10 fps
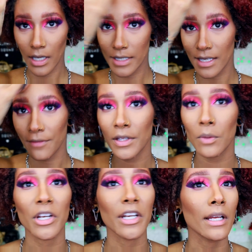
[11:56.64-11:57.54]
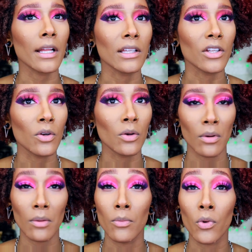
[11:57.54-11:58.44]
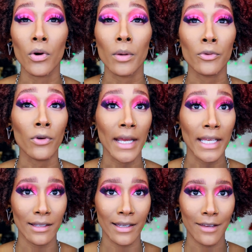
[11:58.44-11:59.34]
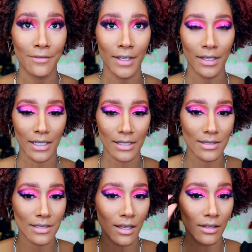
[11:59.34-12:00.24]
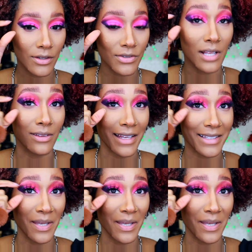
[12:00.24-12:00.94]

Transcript: I definitely wanted it a little more bright. Like I feel like it's, there's a lot